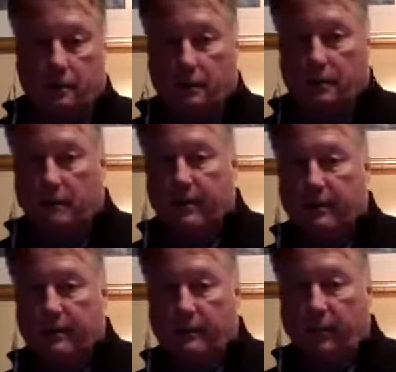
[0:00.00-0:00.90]
You want me to
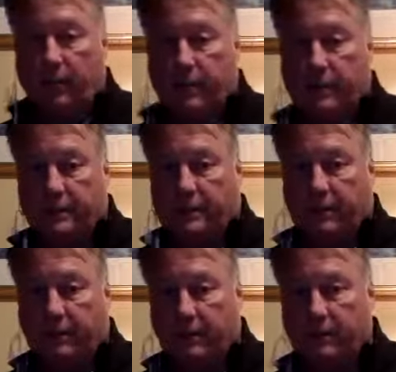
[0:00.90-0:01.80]
move the wines to
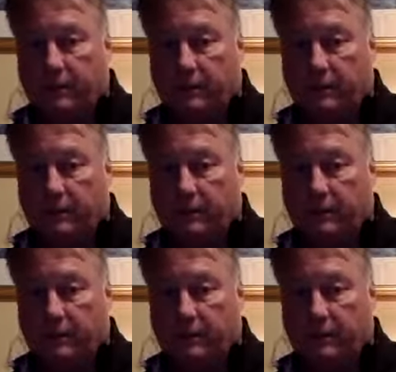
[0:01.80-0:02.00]
there?